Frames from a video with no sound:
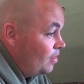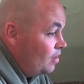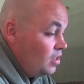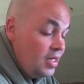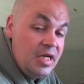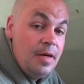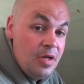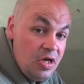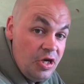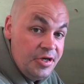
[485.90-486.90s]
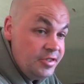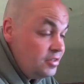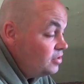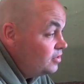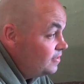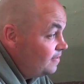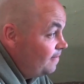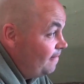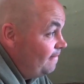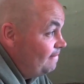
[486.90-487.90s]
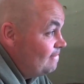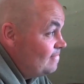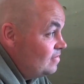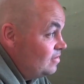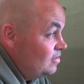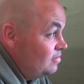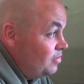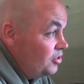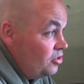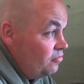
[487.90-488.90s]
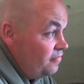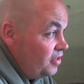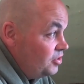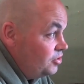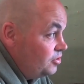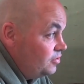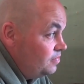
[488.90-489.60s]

I had a couple of liners, but no fish.